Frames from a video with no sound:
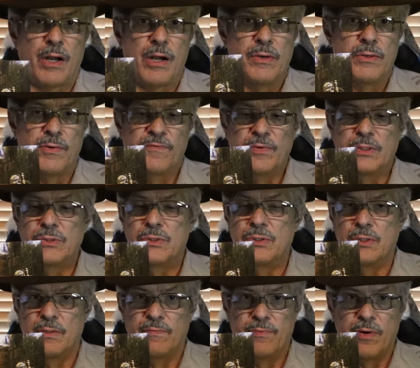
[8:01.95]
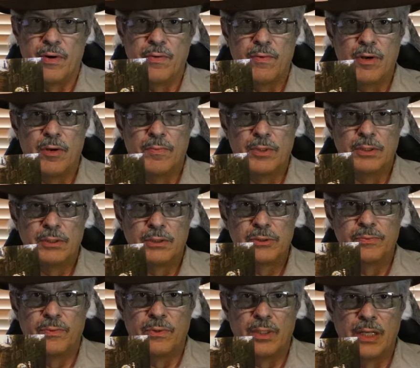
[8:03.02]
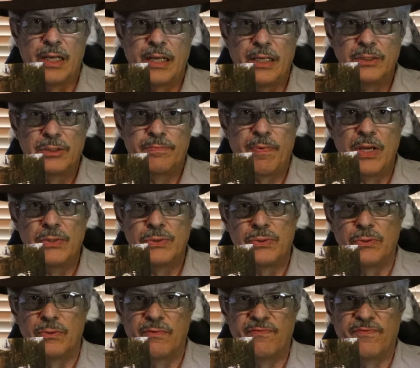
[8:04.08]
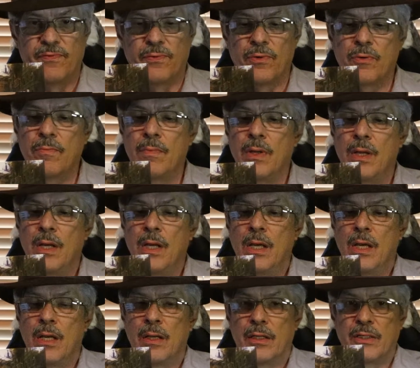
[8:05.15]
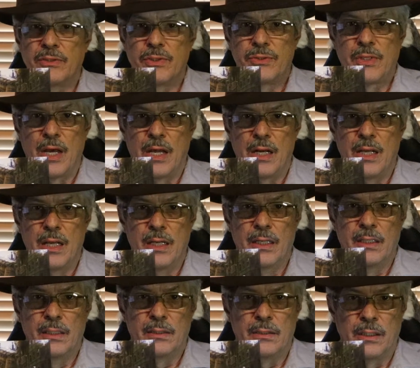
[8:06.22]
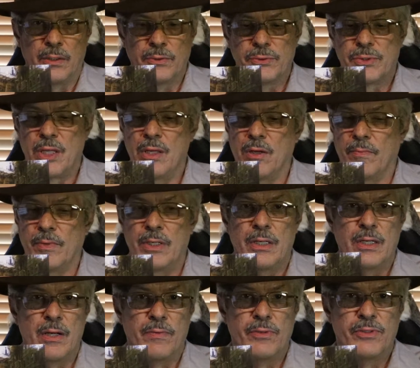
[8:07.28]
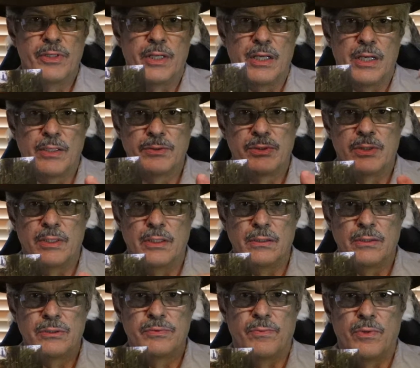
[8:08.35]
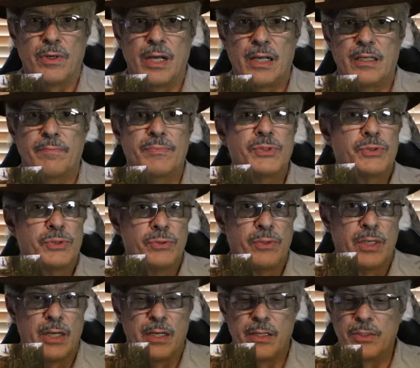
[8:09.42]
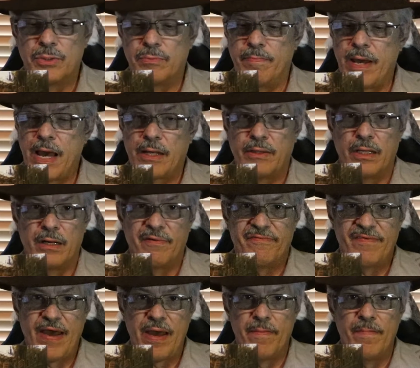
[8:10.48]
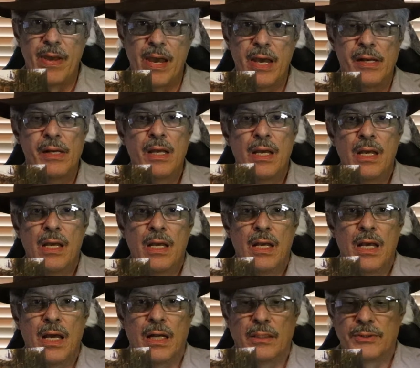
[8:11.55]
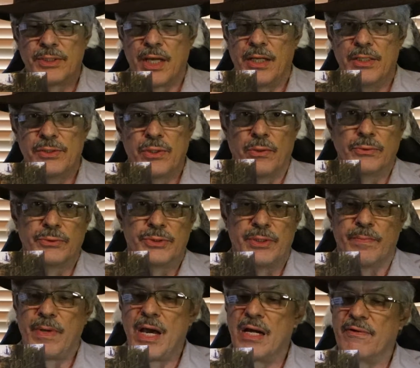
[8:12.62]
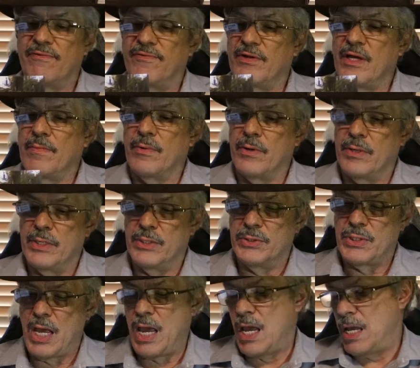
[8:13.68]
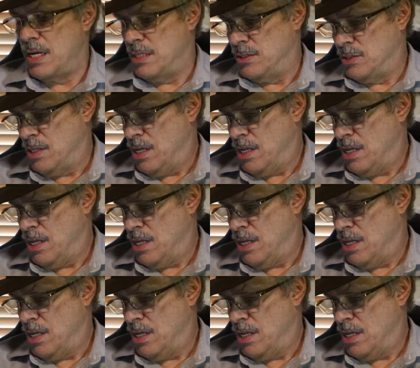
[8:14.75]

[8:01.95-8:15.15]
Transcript: I don't know if you can see it very well, but it looks more like a space uniform because it's got a enclosed helmet and everything else, and it looks more like a bazooka on his back than a fat man, and it looks like he's holding some kind of flamer in his hand.